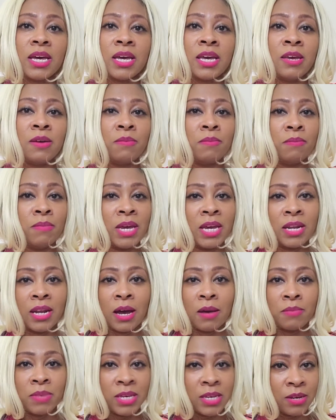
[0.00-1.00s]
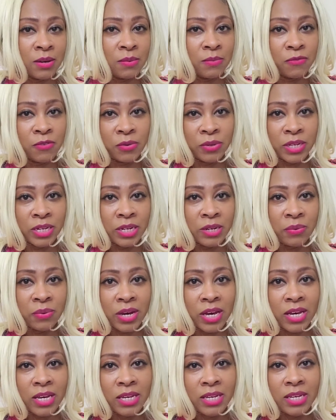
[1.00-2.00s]
it may not be helpful
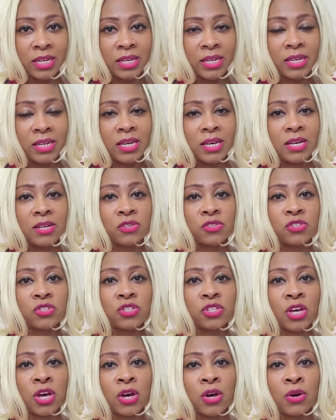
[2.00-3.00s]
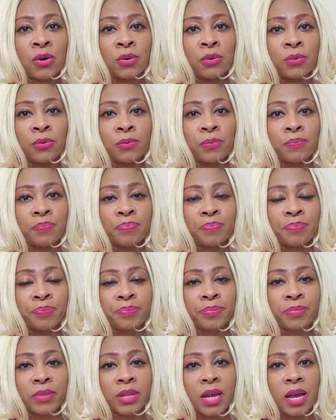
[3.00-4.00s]
anyway. So
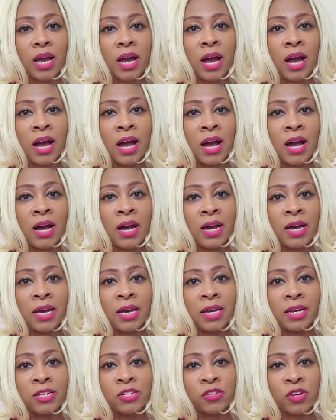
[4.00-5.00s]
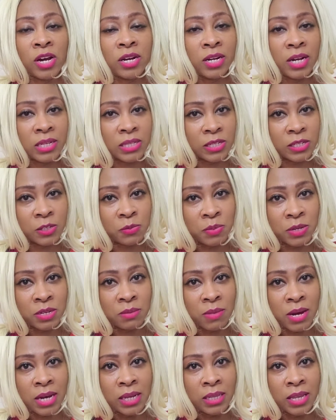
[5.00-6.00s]
I try not to spend
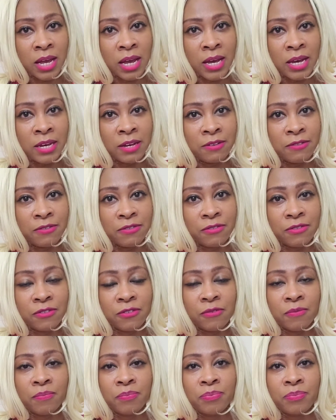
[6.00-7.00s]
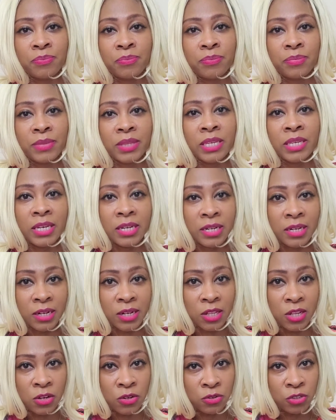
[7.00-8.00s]
my life getting
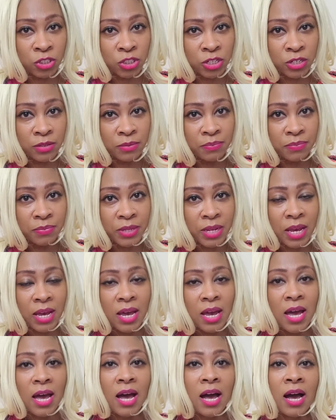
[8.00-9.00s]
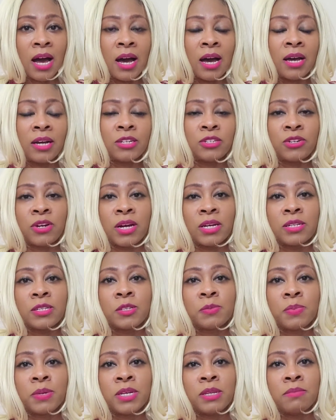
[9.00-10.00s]
closure. I try and
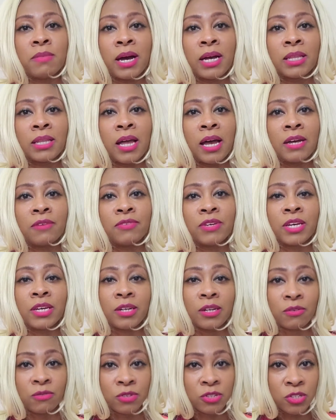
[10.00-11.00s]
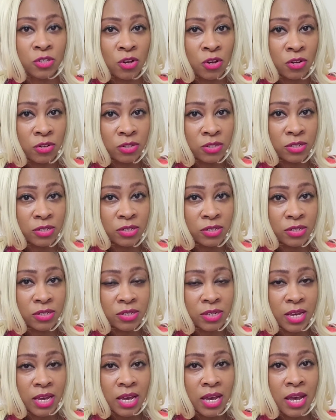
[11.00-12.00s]
spend my life getting
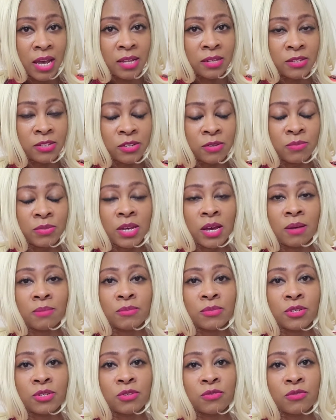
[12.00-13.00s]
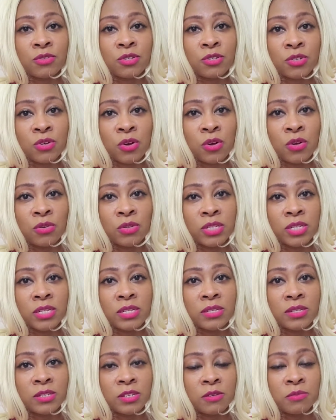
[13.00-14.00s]
results. And sometimes the result
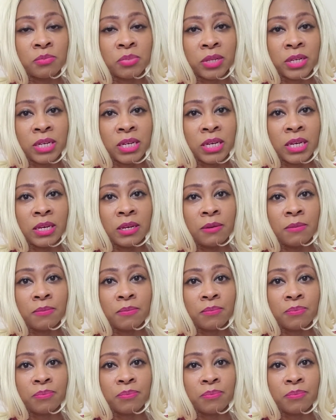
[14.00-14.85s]
is simply